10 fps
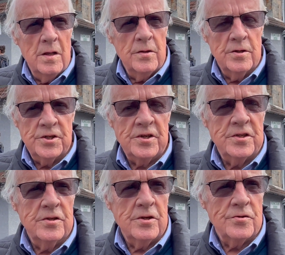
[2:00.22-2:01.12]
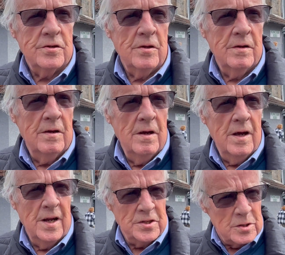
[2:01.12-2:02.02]
they're such and such. I
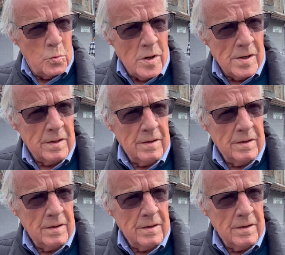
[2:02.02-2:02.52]
said, what?